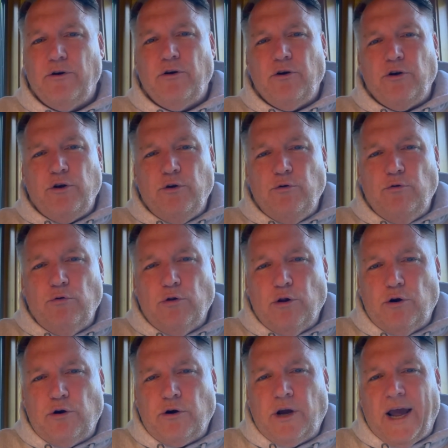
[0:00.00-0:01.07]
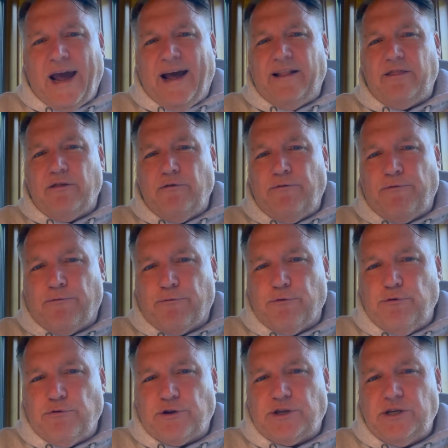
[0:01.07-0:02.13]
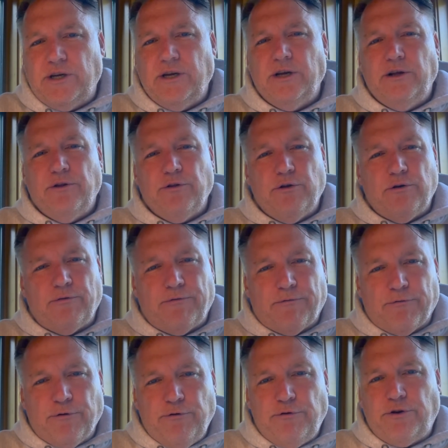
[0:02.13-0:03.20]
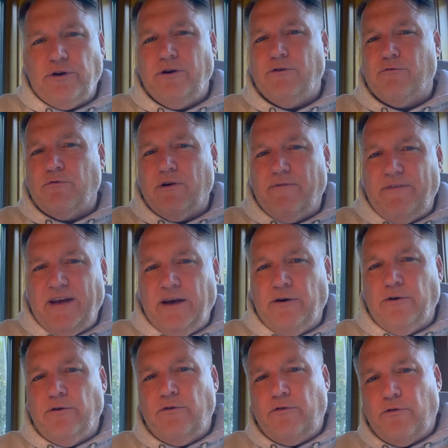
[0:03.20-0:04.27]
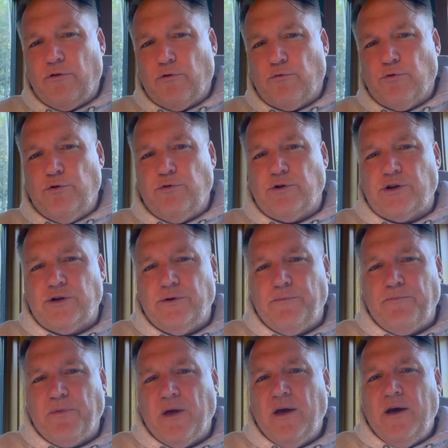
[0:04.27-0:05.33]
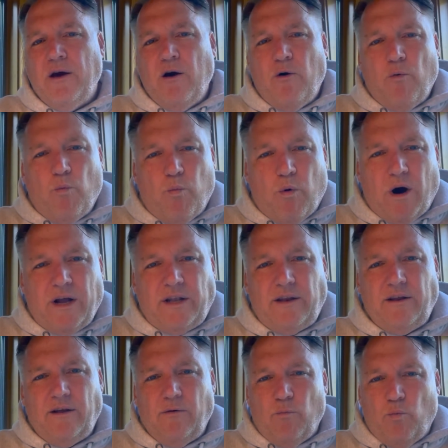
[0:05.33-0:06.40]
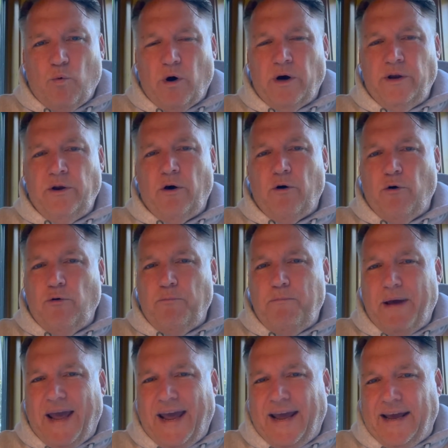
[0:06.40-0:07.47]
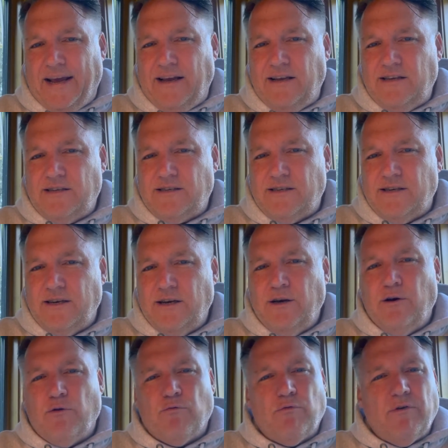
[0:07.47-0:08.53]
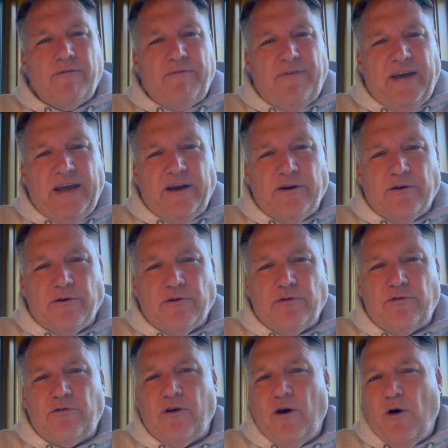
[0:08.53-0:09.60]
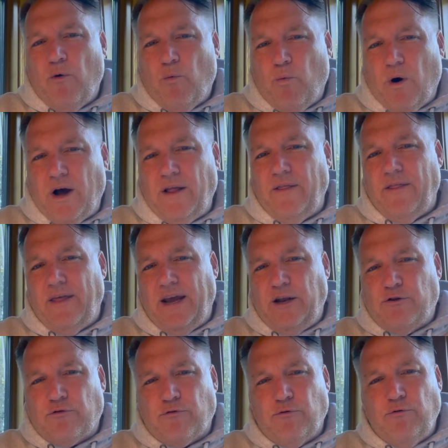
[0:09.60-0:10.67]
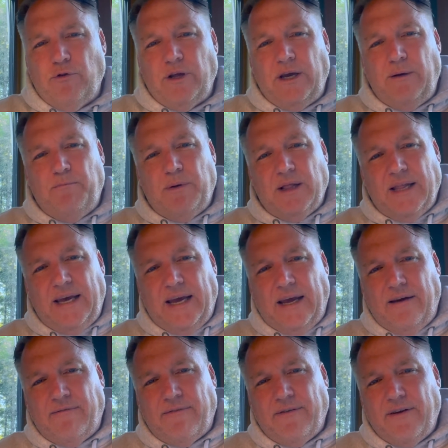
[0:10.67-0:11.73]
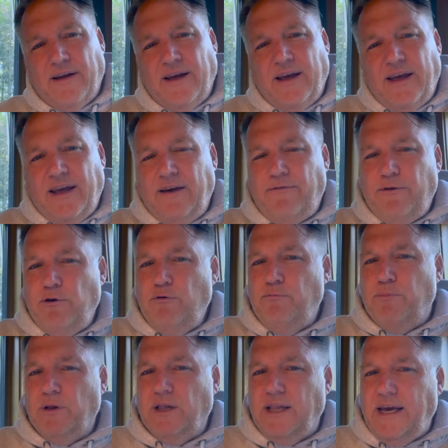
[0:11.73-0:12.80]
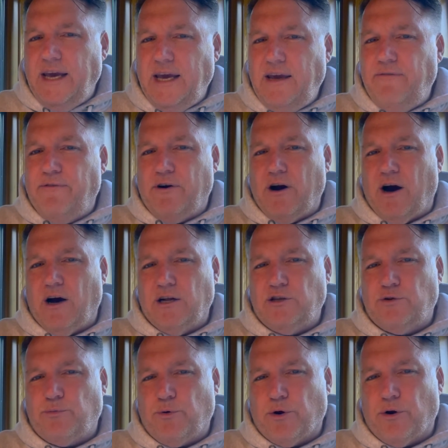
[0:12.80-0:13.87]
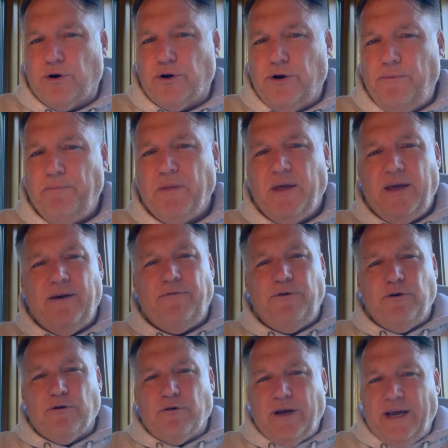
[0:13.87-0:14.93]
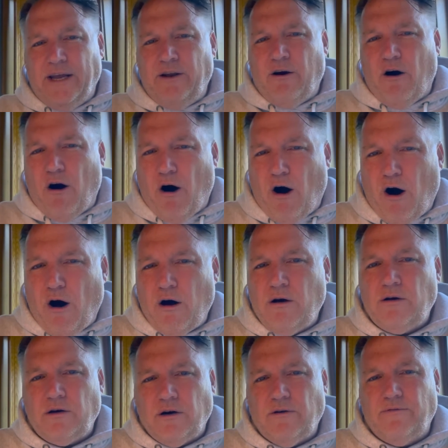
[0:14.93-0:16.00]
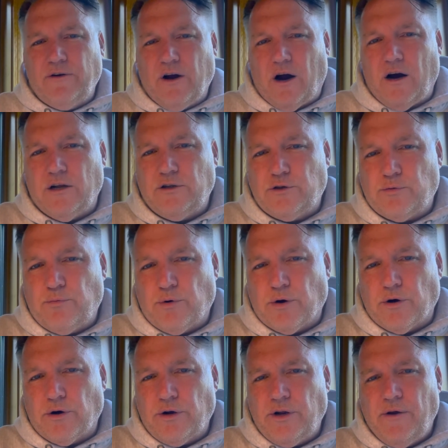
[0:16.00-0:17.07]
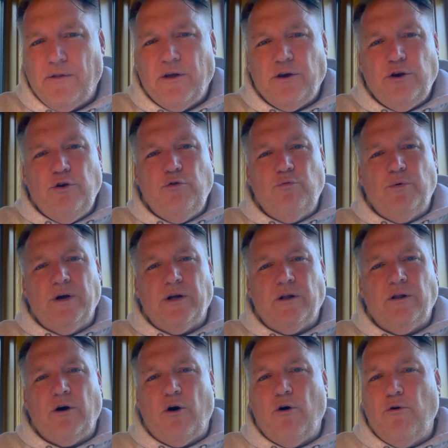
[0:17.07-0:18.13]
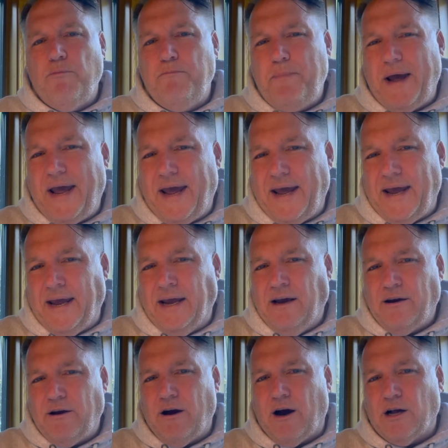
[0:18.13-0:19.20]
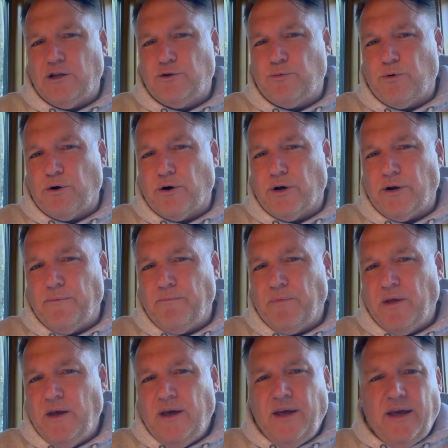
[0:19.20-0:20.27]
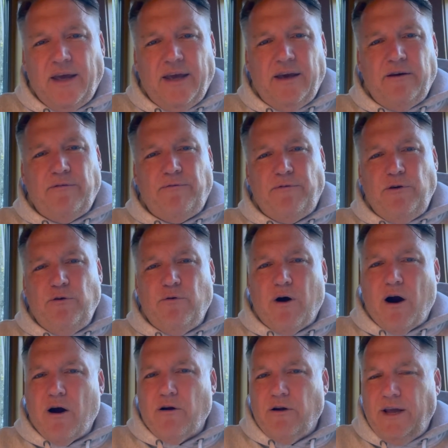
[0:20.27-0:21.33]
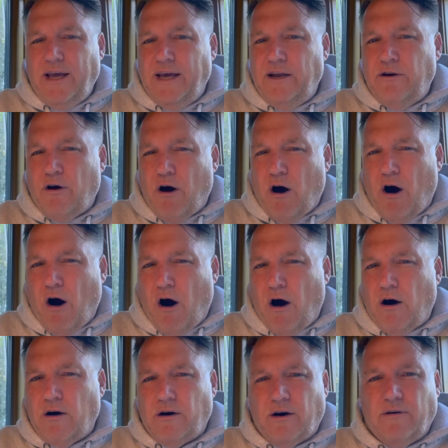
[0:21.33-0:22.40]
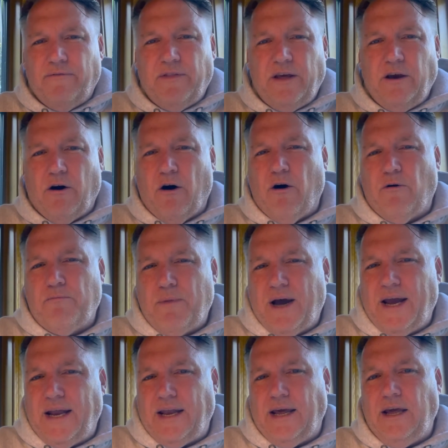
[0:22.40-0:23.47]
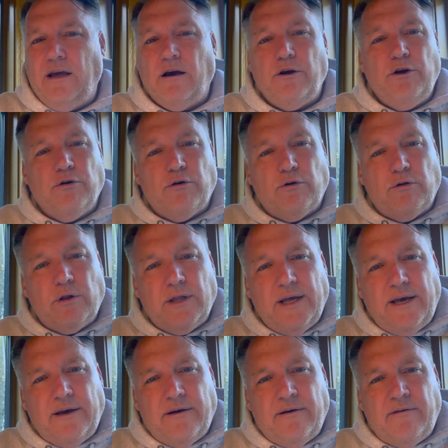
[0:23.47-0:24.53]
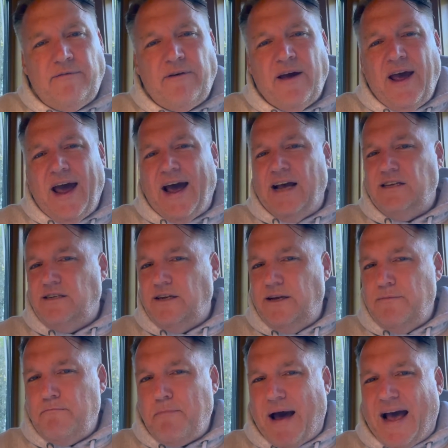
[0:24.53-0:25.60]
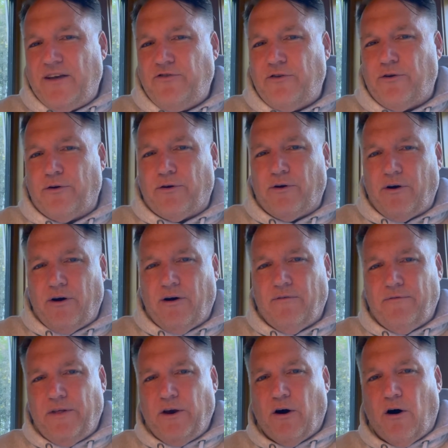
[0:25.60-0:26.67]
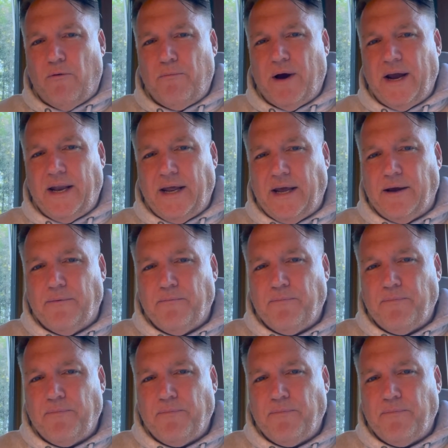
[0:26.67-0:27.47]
You look at the fruit. The fruit reveals the root. What one obeys reveals what they truly believe. If you believe God's word, if you're in awe of God's word, you will obey God's word. If you are in awe of the Almighty, you'll live as an ambassador of the Almighty.